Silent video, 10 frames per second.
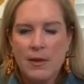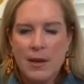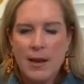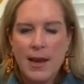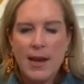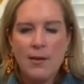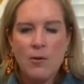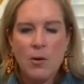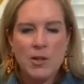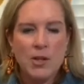And of
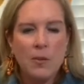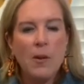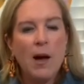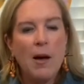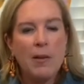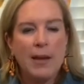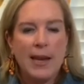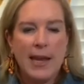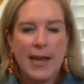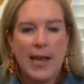course, you're probably
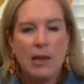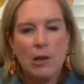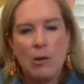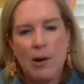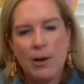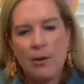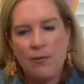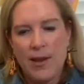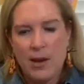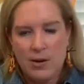gonna get glue on your
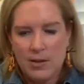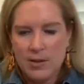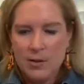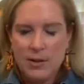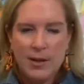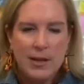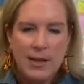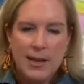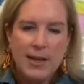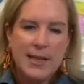fingers.
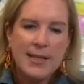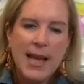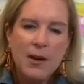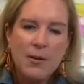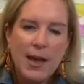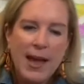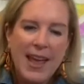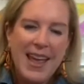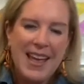Is that okay?